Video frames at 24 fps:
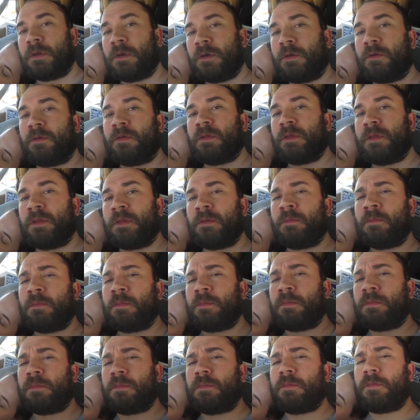Go to sleep.
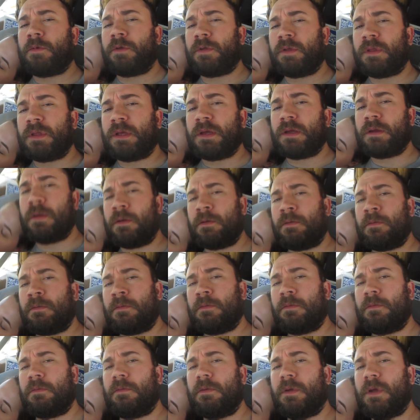I'm really tired,
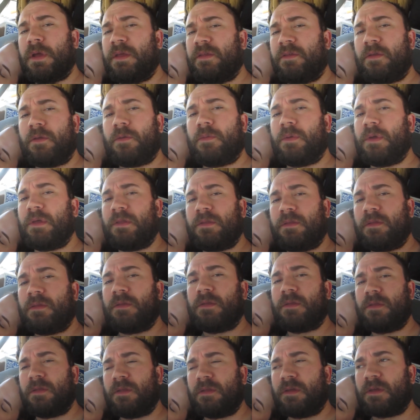as always.
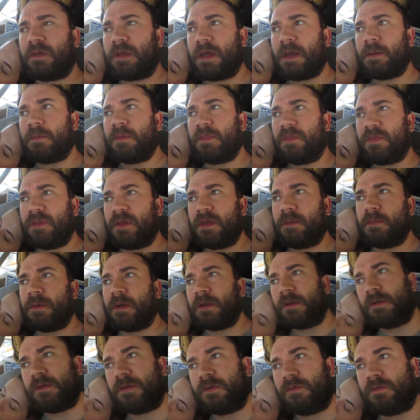This is a common theme
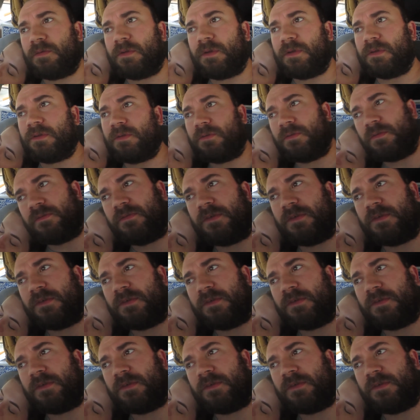on tour tour